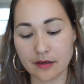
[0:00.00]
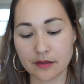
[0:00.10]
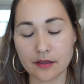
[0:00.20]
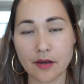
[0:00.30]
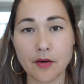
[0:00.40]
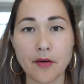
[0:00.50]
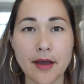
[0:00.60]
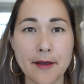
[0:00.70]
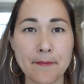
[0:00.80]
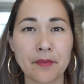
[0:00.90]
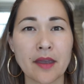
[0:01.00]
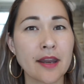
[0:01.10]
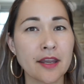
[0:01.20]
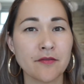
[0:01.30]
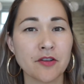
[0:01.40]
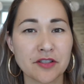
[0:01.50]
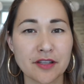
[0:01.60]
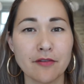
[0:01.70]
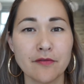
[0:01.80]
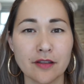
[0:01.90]
So kind of give
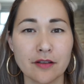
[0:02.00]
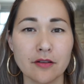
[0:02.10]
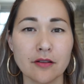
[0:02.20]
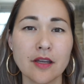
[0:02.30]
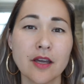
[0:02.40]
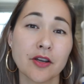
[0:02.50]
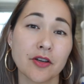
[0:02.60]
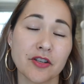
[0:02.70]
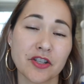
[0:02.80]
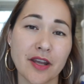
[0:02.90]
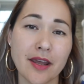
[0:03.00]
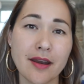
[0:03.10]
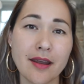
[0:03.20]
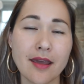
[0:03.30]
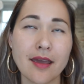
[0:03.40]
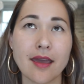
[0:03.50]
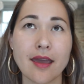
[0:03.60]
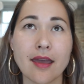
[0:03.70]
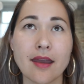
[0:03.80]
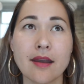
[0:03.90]
yourself a little cushion. And